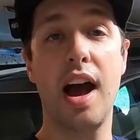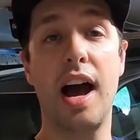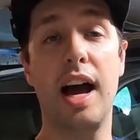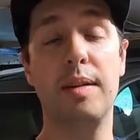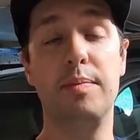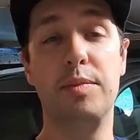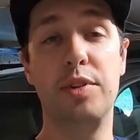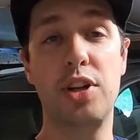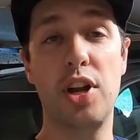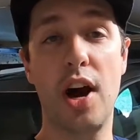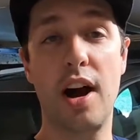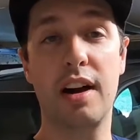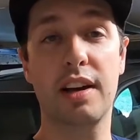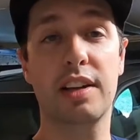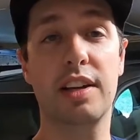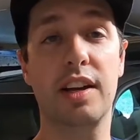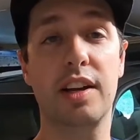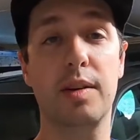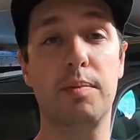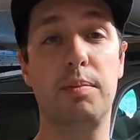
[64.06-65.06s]
I'm not
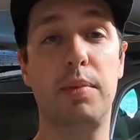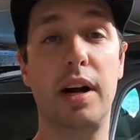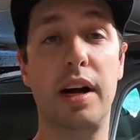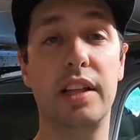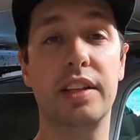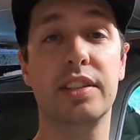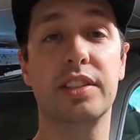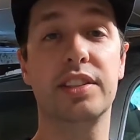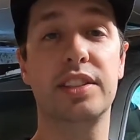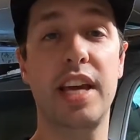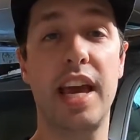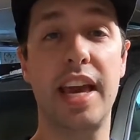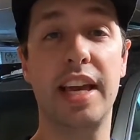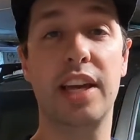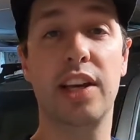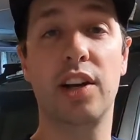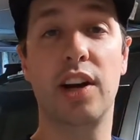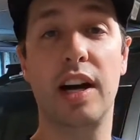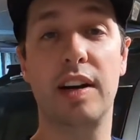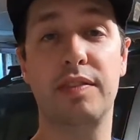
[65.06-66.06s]
going to bother
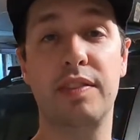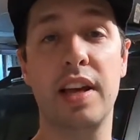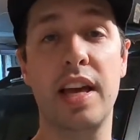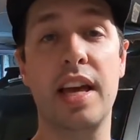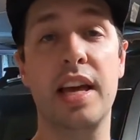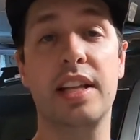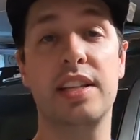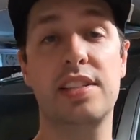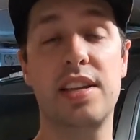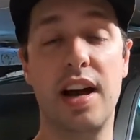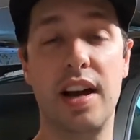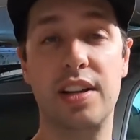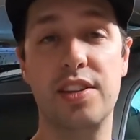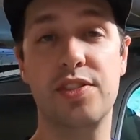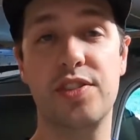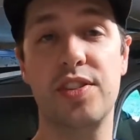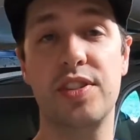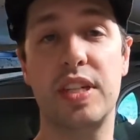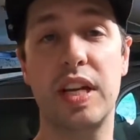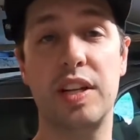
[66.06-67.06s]
taking off
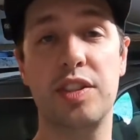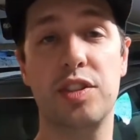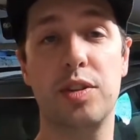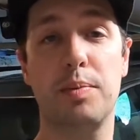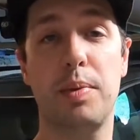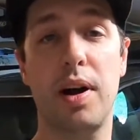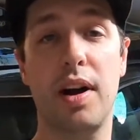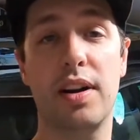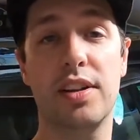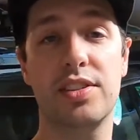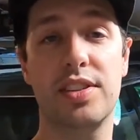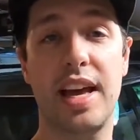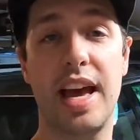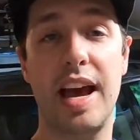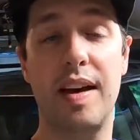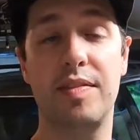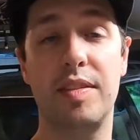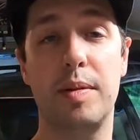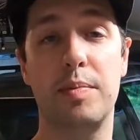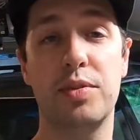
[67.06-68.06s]
tons and tons of parts to
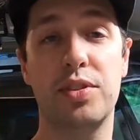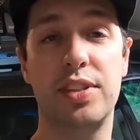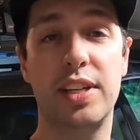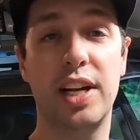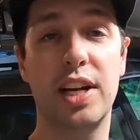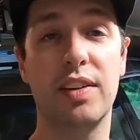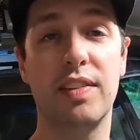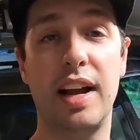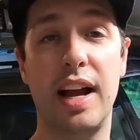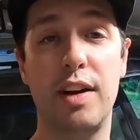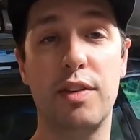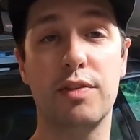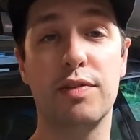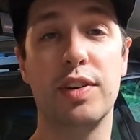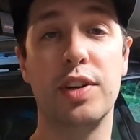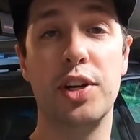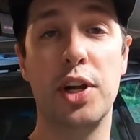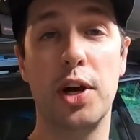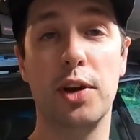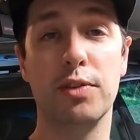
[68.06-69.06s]
have them sit around
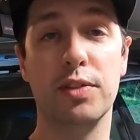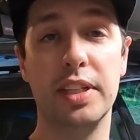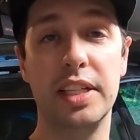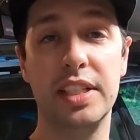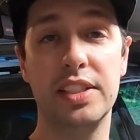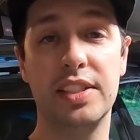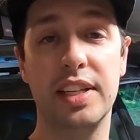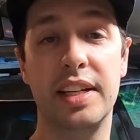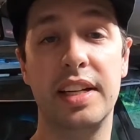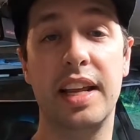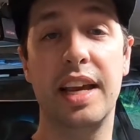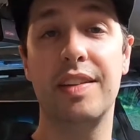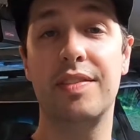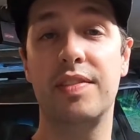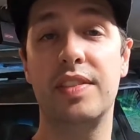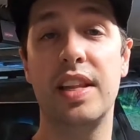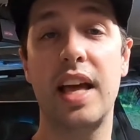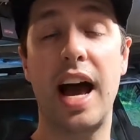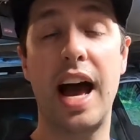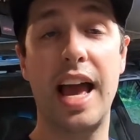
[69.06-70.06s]
for no reason if
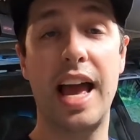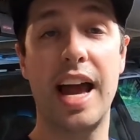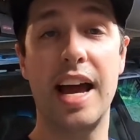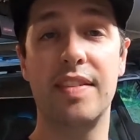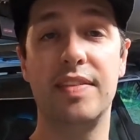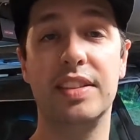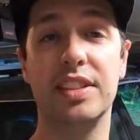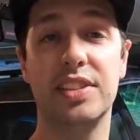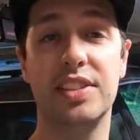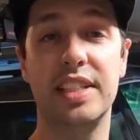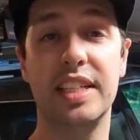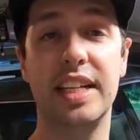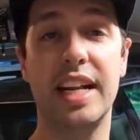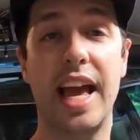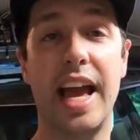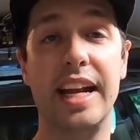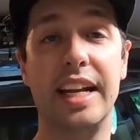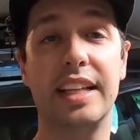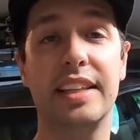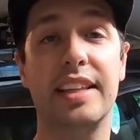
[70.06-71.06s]
I haven't seen
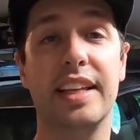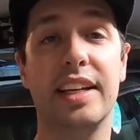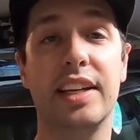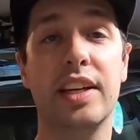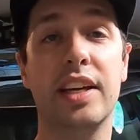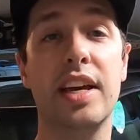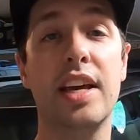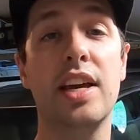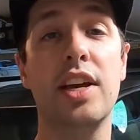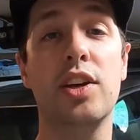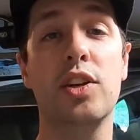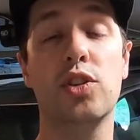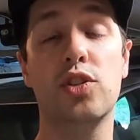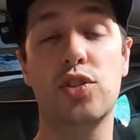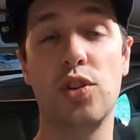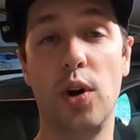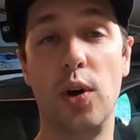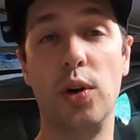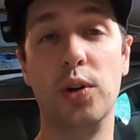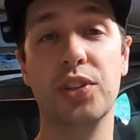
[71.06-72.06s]
anything
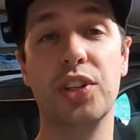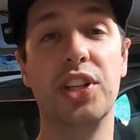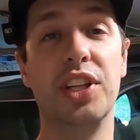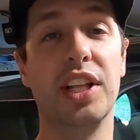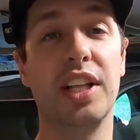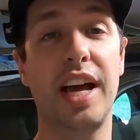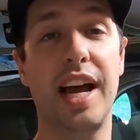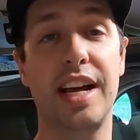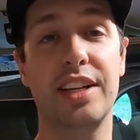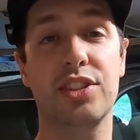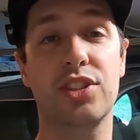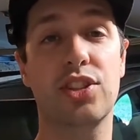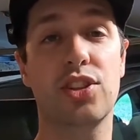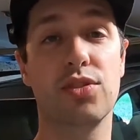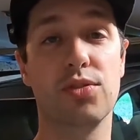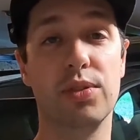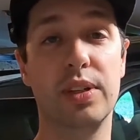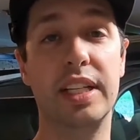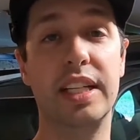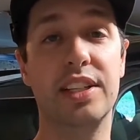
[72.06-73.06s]
sold in the last
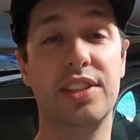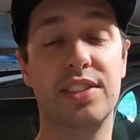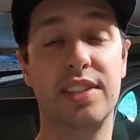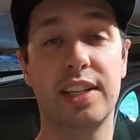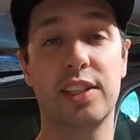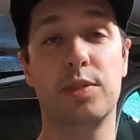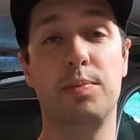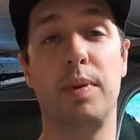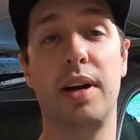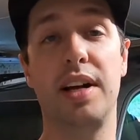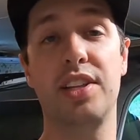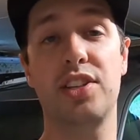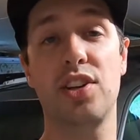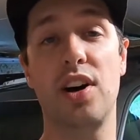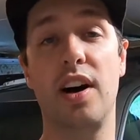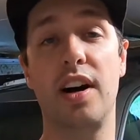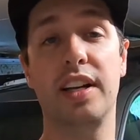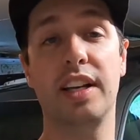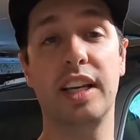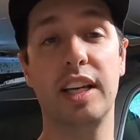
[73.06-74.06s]
3 to 6 months
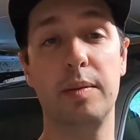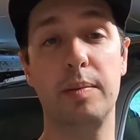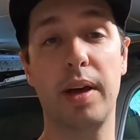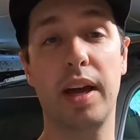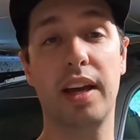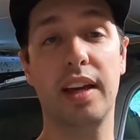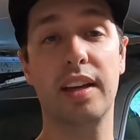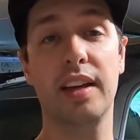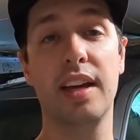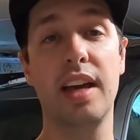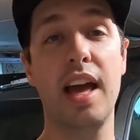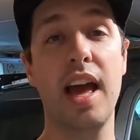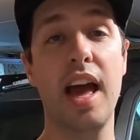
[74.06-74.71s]
on eBay.